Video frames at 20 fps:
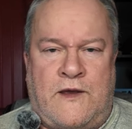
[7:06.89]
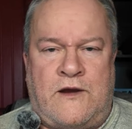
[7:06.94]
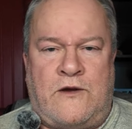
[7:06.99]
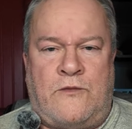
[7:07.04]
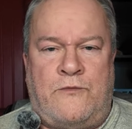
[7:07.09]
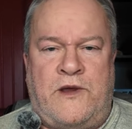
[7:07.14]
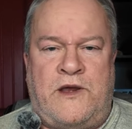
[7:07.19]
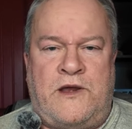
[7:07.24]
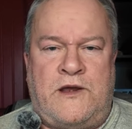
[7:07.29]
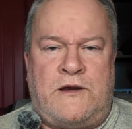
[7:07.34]

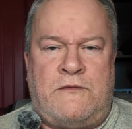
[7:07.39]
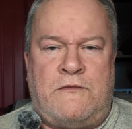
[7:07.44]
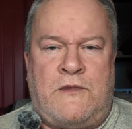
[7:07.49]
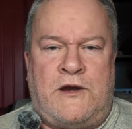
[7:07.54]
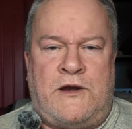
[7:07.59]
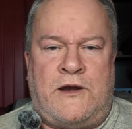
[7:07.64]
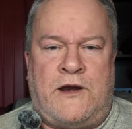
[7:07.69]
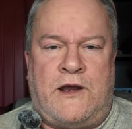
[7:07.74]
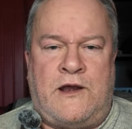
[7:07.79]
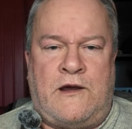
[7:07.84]
That'll be in
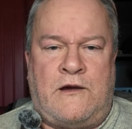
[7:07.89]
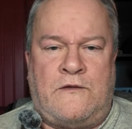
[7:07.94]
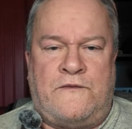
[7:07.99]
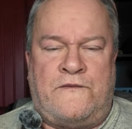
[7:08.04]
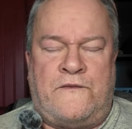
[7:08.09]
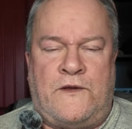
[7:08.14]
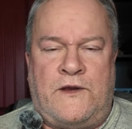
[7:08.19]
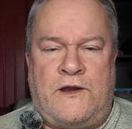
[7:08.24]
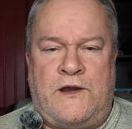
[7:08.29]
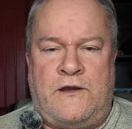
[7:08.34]
Monday,
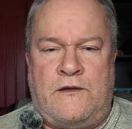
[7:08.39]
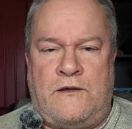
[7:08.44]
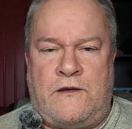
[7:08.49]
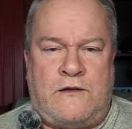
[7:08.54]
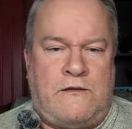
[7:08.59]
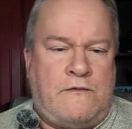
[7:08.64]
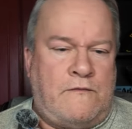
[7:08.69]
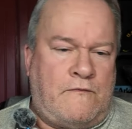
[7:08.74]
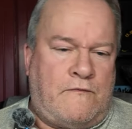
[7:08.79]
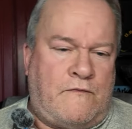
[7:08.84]
hopefully,
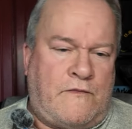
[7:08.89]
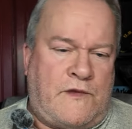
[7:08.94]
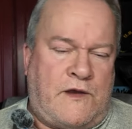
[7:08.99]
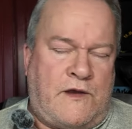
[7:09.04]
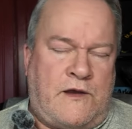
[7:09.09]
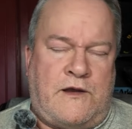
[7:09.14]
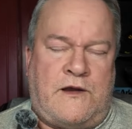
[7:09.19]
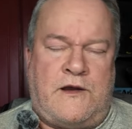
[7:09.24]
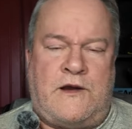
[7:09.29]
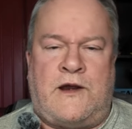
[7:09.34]

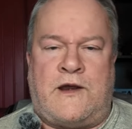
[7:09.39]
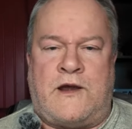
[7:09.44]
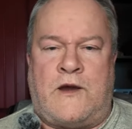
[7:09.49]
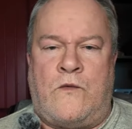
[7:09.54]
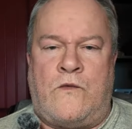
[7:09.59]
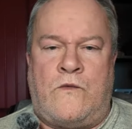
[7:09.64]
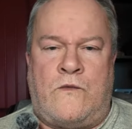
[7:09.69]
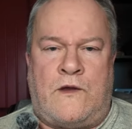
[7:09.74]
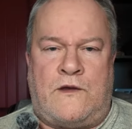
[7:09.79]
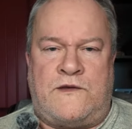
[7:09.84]
and then I
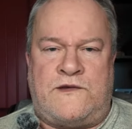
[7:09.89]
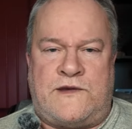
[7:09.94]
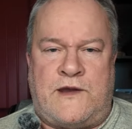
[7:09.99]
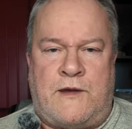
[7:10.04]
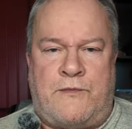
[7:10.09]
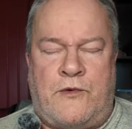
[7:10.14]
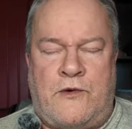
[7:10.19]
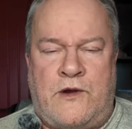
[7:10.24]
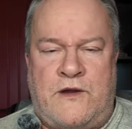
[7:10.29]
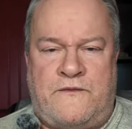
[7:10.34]
can
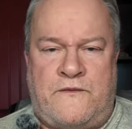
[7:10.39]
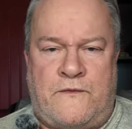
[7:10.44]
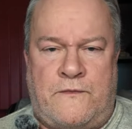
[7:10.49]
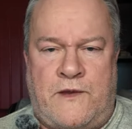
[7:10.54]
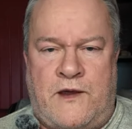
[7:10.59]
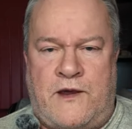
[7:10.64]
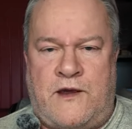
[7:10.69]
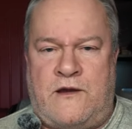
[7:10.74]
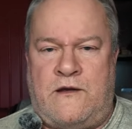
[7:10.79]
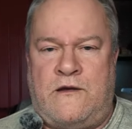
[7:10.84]
step away
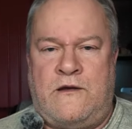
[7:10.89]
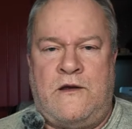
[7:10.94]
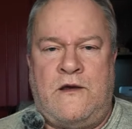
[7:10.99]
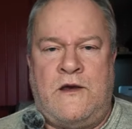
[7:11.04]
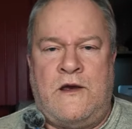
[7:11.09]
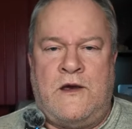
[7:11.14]
from that